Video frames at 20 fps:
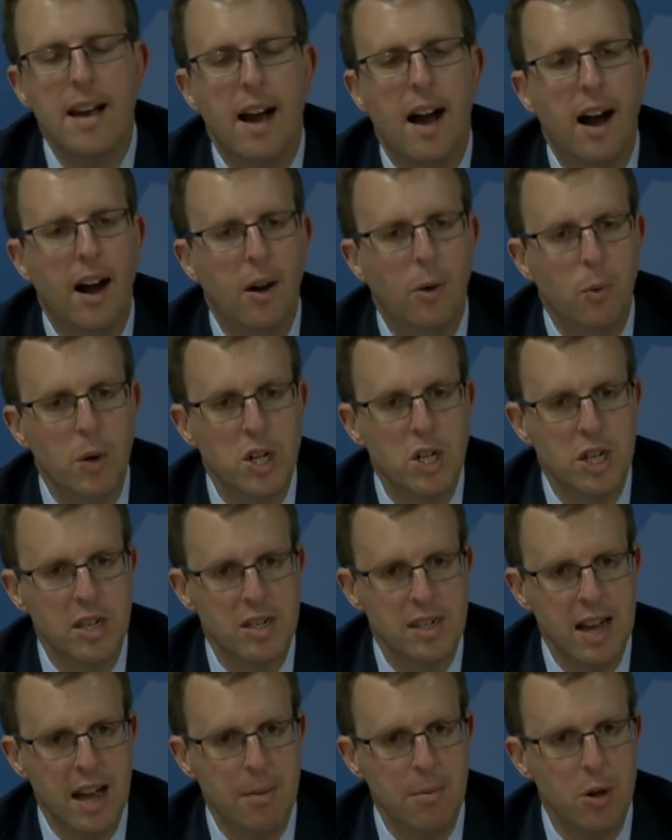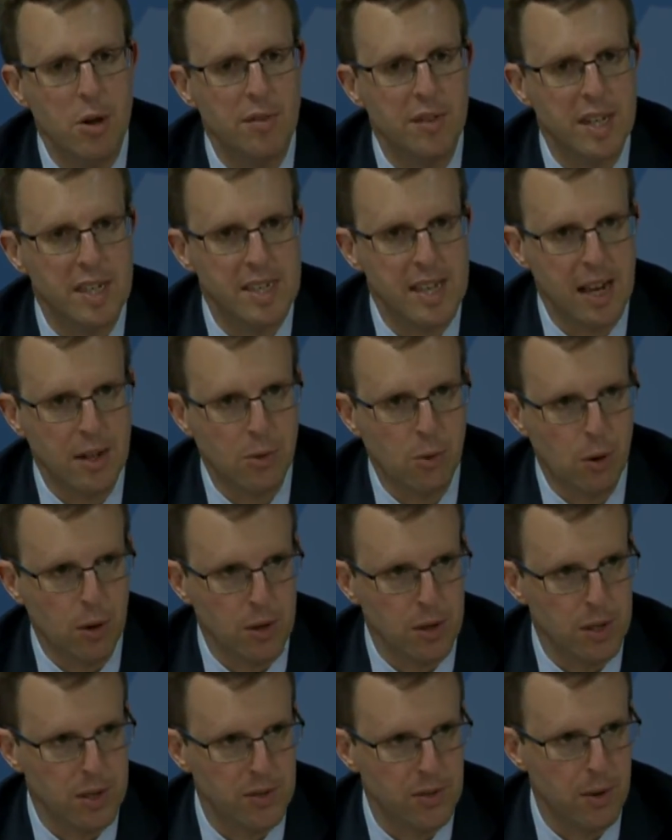uh, which has now moved its
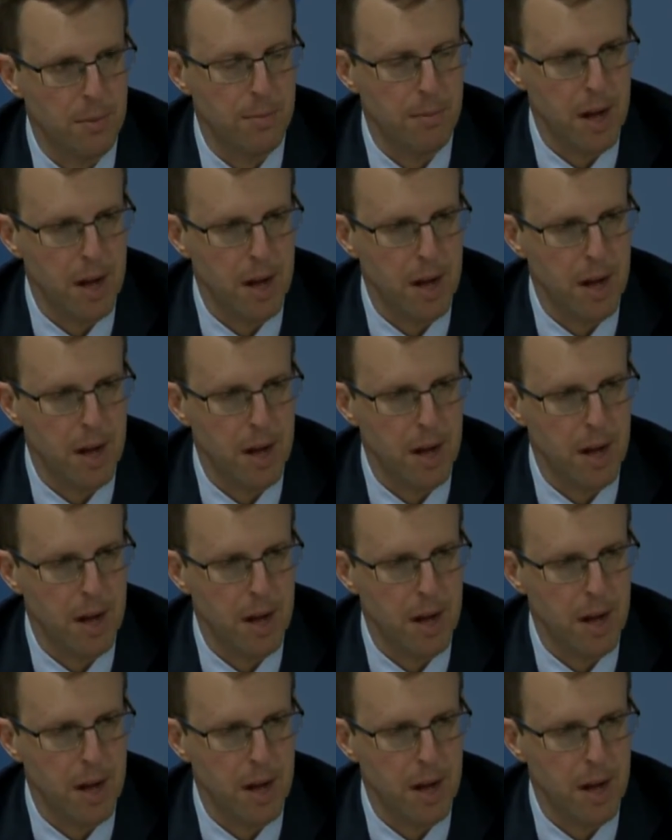headquarters from